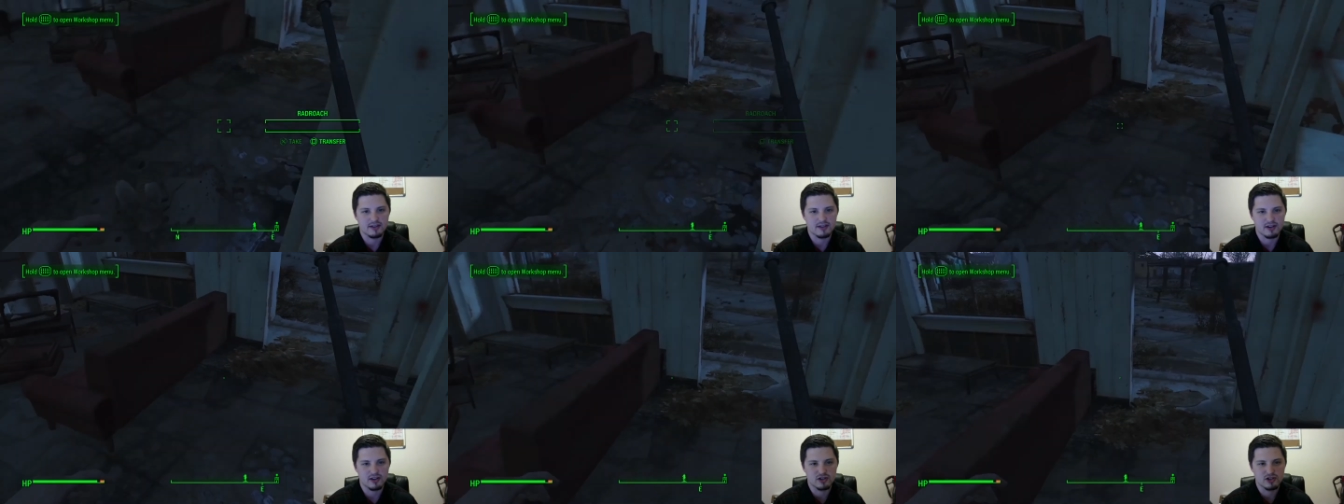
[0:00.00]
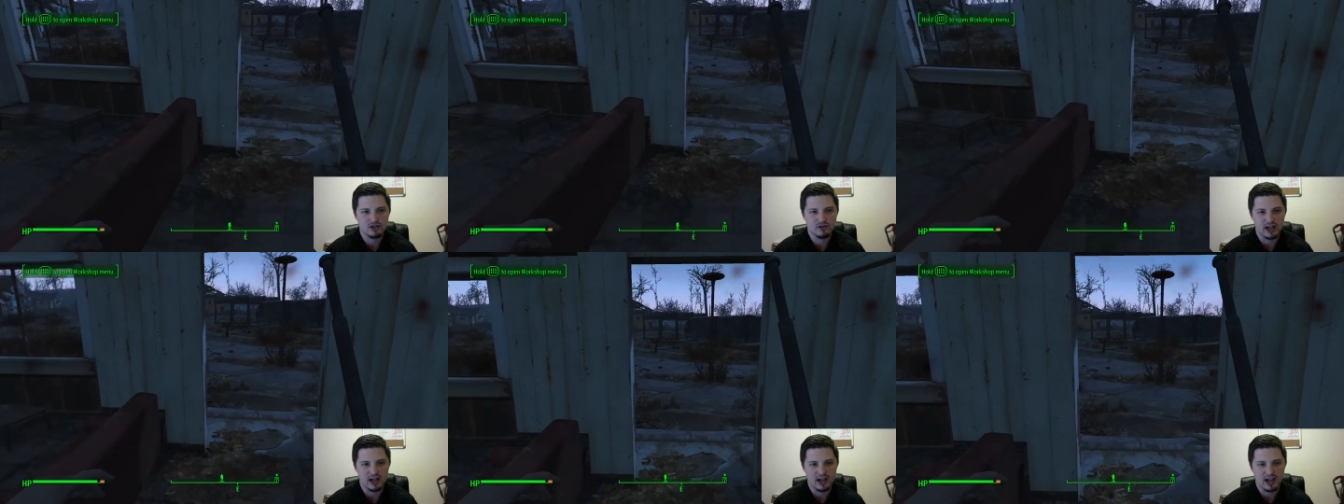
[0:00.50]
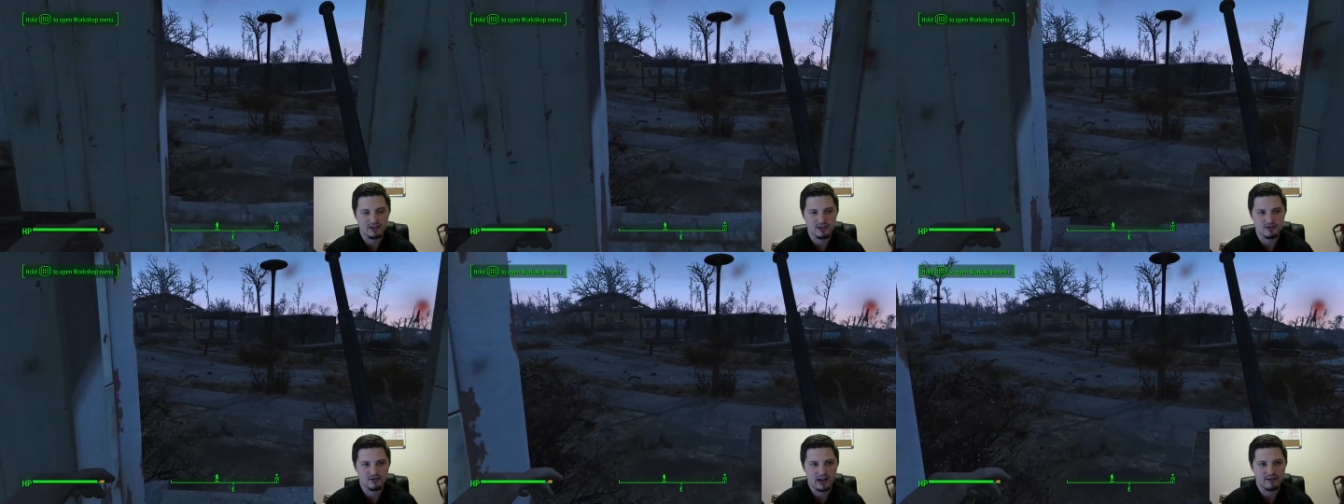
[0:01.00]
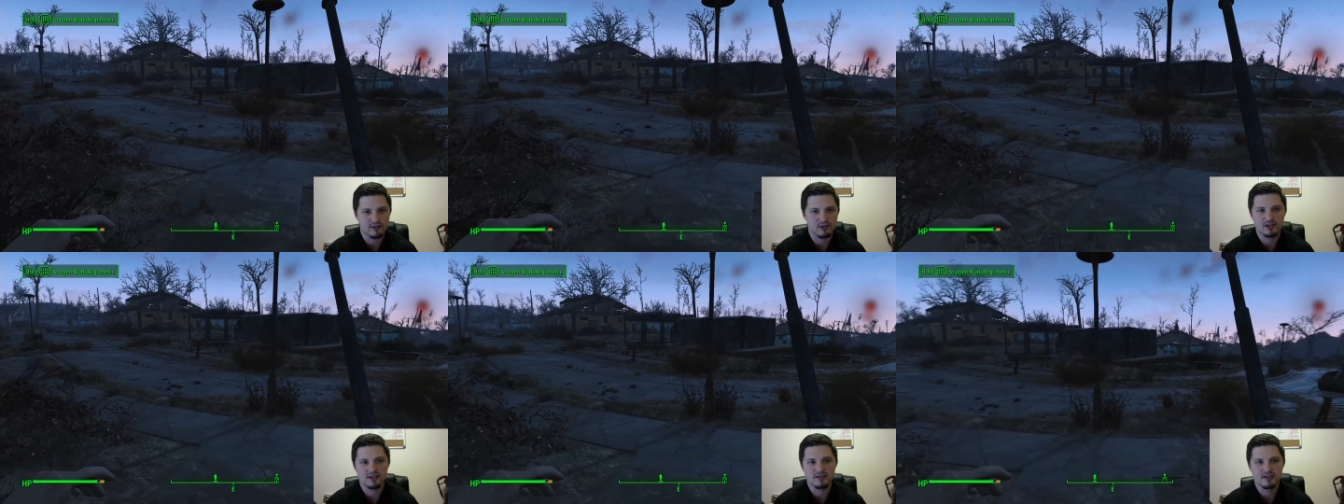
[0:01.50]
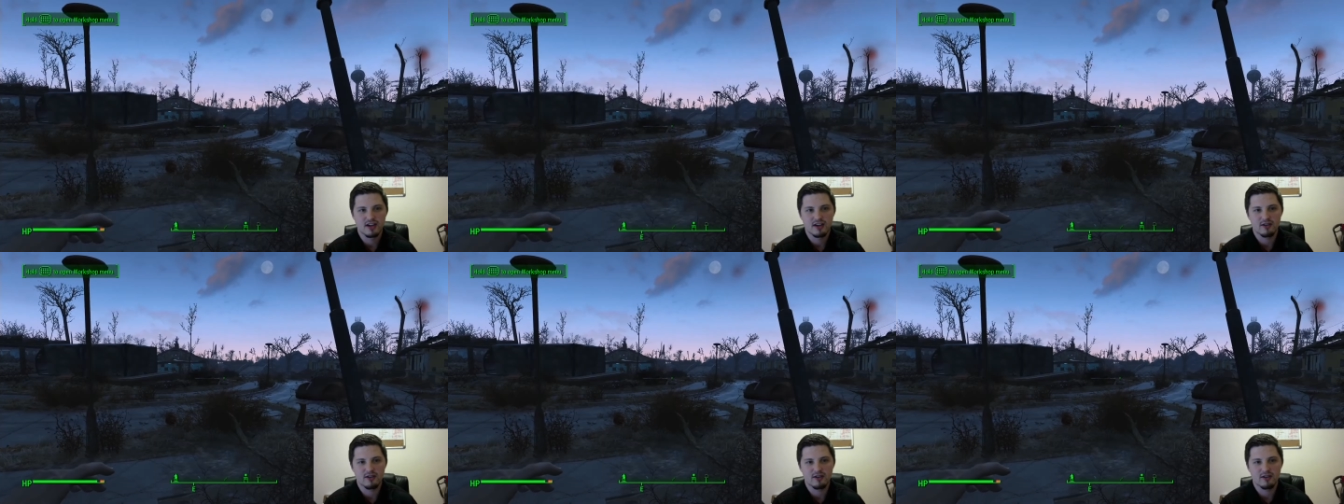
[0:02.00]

started shooting at these rad roaches.